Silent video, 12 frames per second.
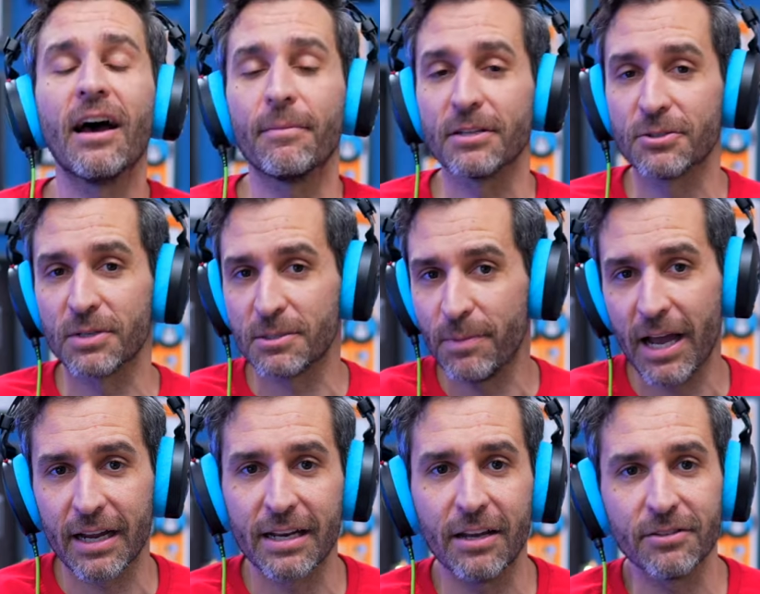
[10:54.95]
I'm gonna switch
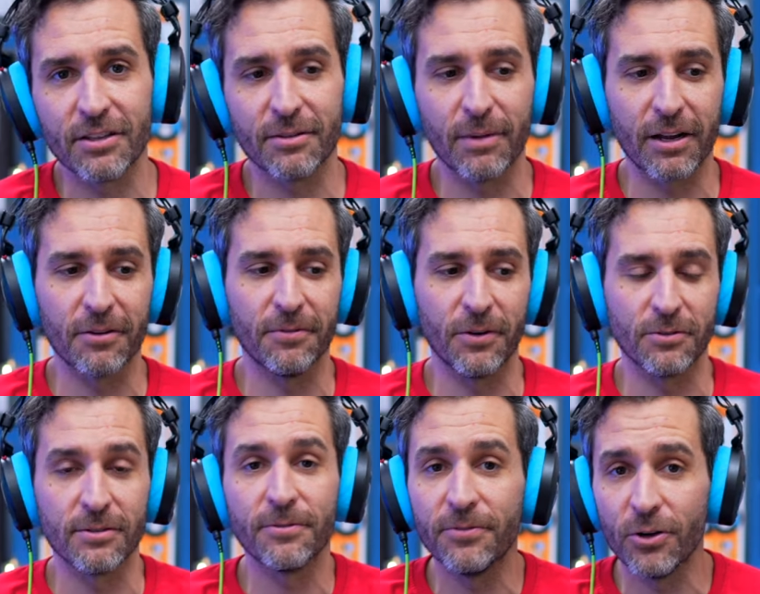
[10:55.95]
back now to the
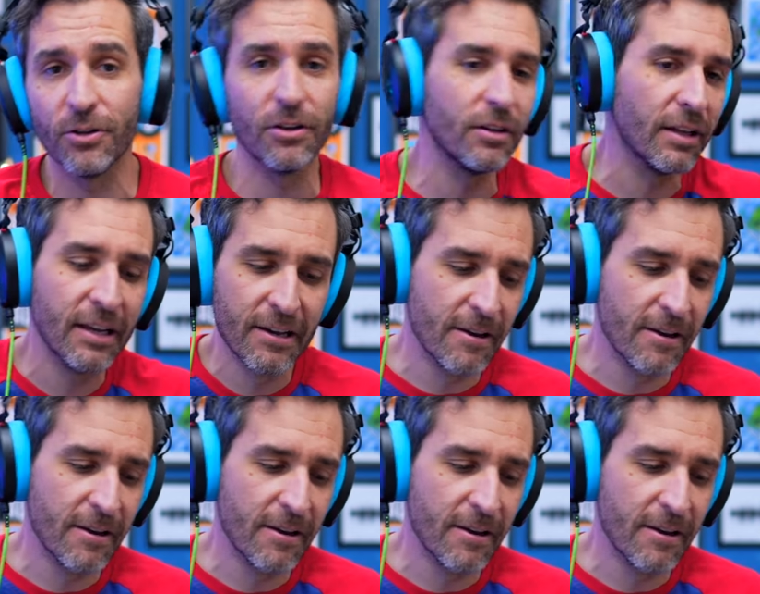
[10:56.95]
microphone's full